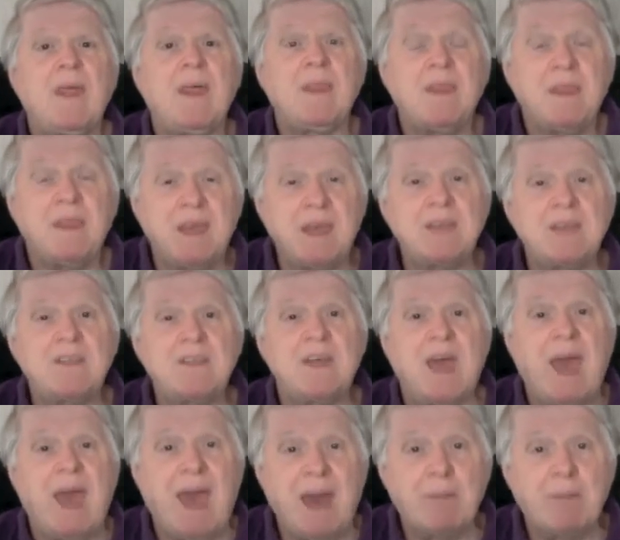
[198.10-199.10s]
This
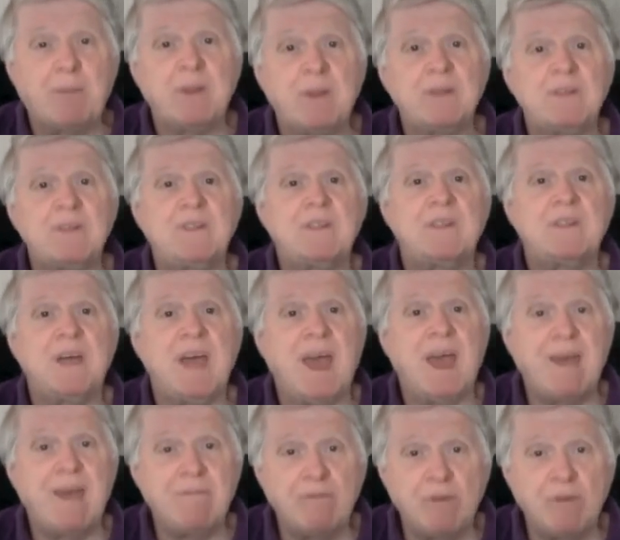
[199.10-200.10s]
happens to
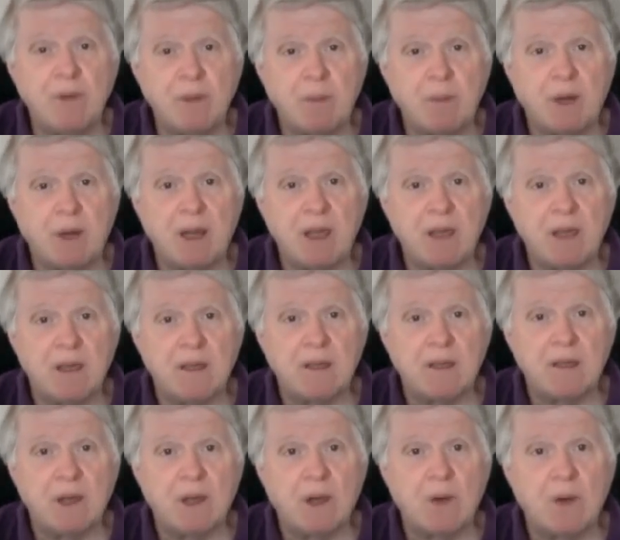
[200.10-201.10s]
everybody,
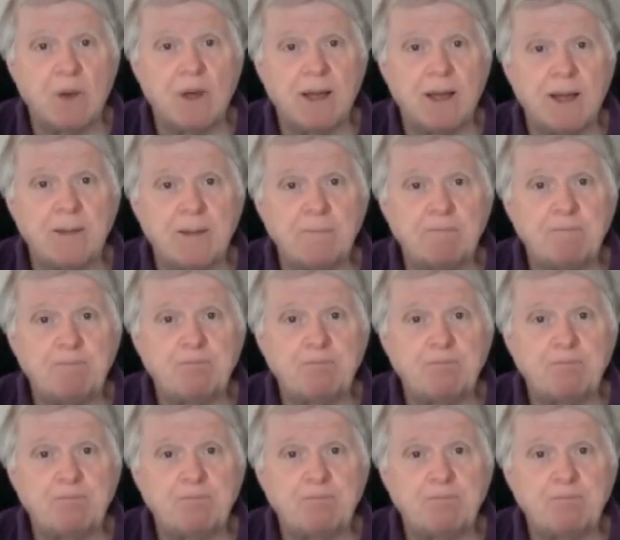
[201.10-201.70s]
okay?